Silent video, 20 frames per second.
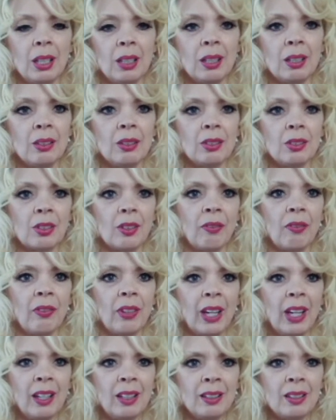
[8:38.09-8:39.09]
They took
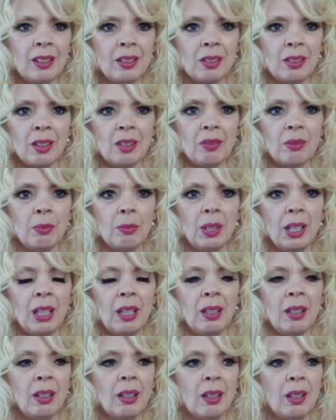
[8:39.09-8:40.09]
advantage of me.
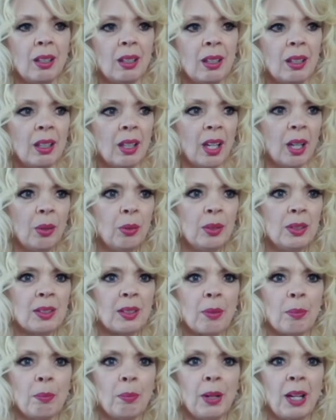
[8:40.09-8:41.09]
I was
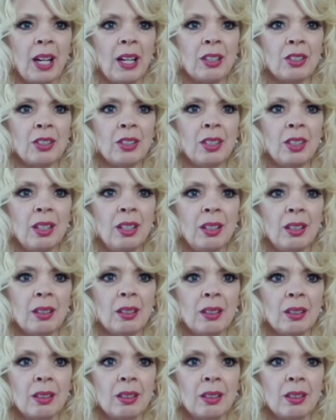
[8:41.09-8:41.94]
compassionate,